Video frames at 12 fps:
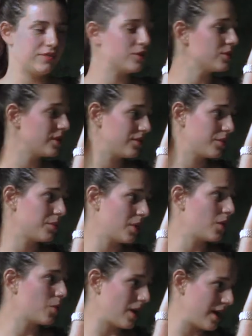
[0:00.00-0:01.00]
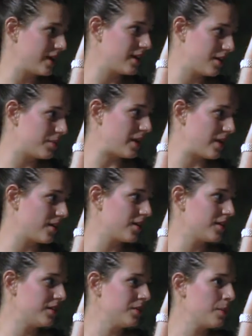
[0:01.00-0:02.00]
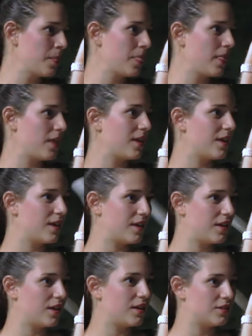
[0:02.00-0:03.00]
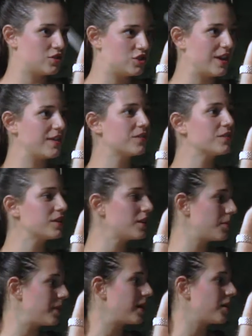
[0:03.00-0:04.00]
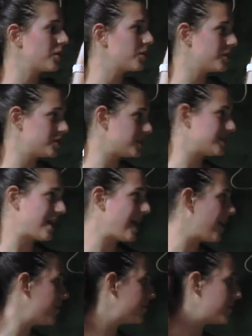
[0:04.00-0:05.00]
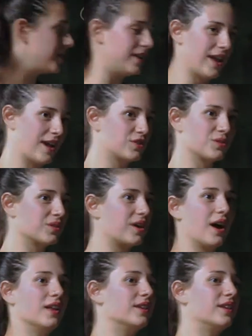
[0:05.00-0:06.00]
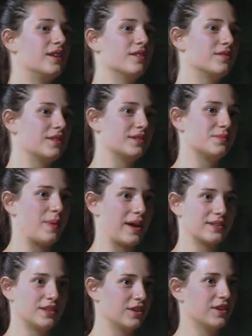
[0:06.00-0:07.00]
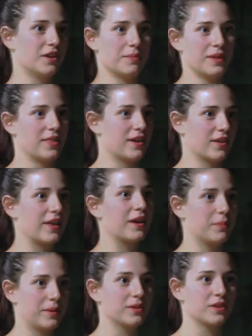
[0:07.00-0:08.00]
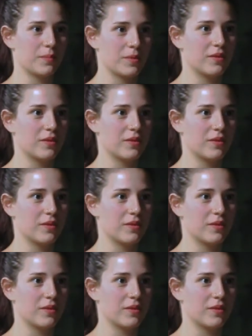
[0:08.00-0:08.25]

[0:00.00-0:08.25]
If you leave a wine in a barrel, generally a barrel will just have a natural colony of this bacterium in there that'll build up